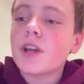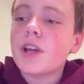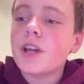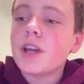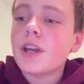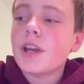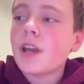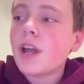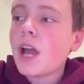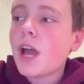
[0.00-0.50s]

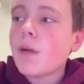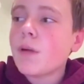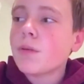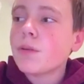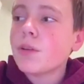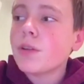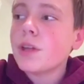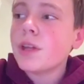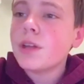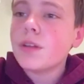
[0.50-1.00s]
And I
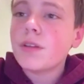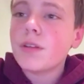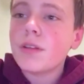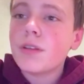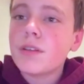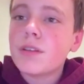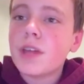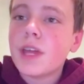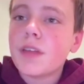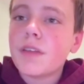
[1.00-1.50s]
really
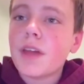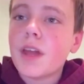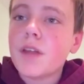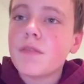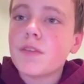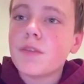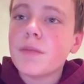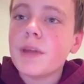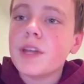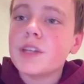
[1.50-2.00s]
take that
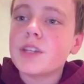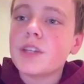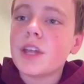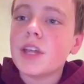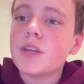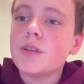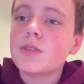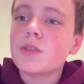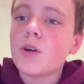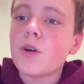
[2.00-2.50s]
information
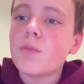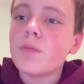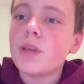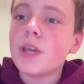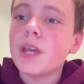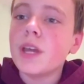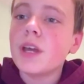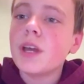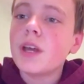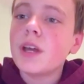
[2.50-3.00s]
that you told
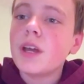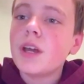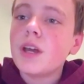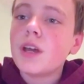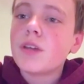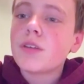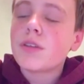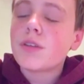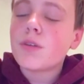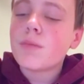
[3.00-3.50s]
me
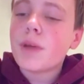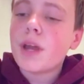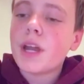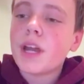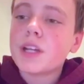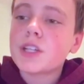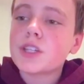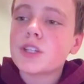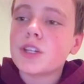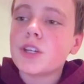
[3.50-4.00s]
through my
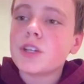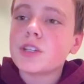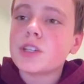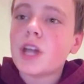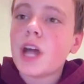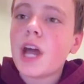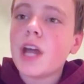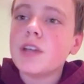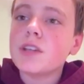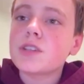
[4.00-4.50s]
next two years
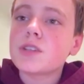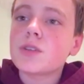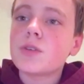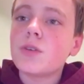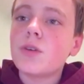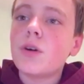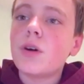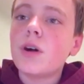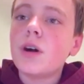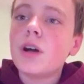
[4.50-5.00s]
of high
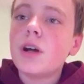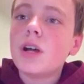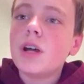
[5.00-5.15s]
school